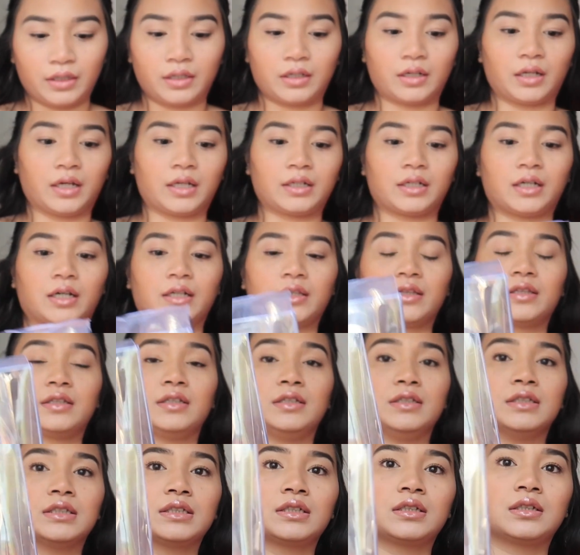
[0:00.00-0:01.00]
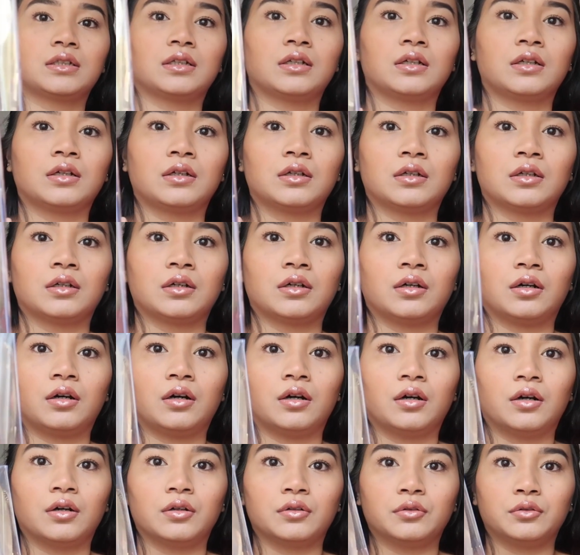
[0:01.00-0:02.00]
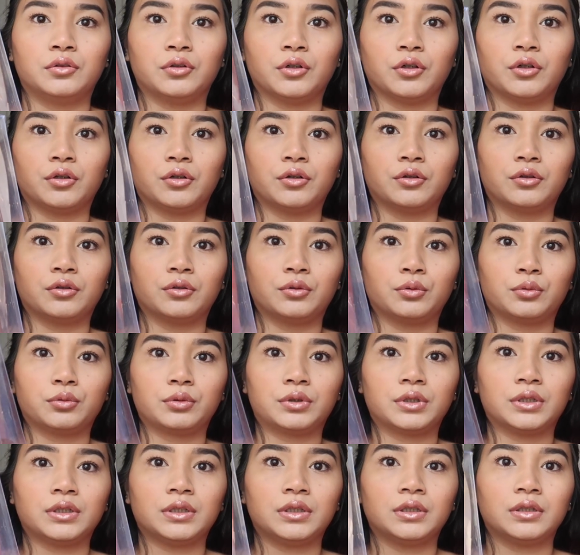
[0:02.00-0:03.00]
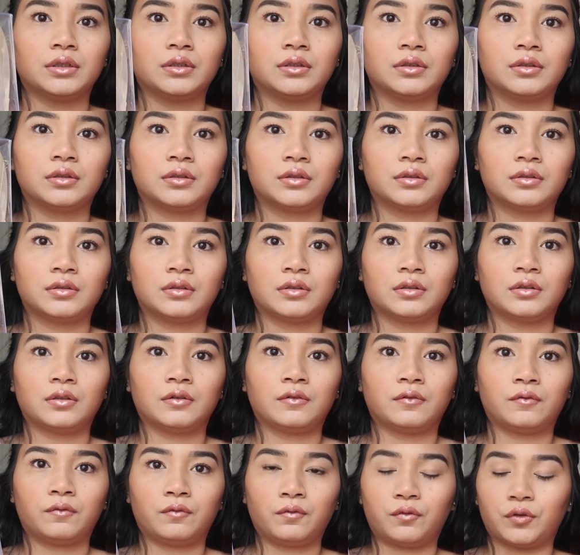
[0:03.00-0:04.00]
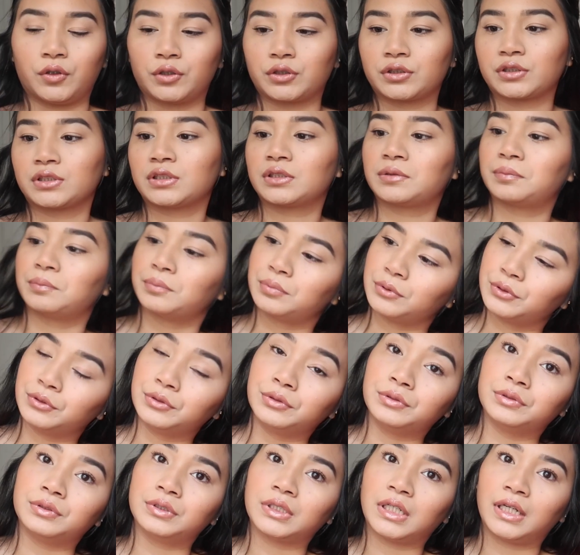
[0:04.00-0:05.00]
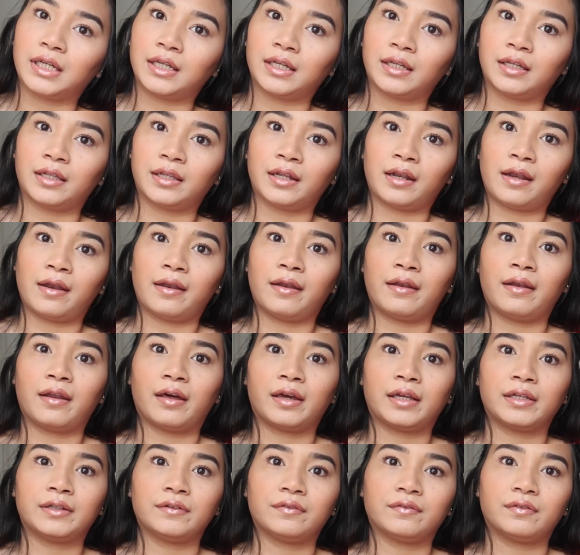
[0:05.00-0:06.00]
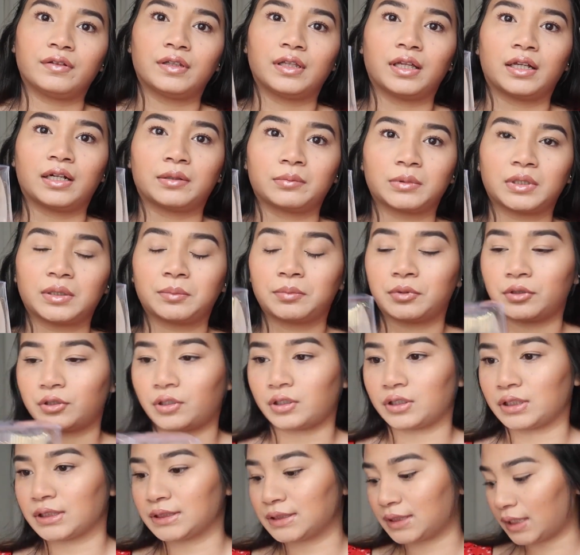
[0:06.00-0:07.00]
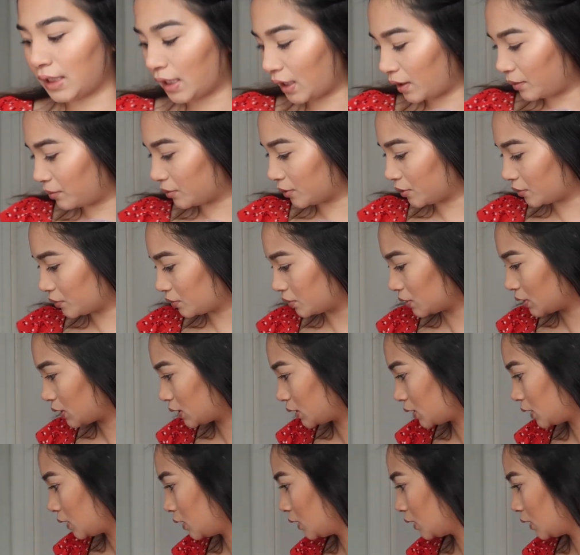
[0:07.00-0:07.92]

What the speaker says: Then I got these gold fork, spoon, and knife that I'm gonna put on the tables.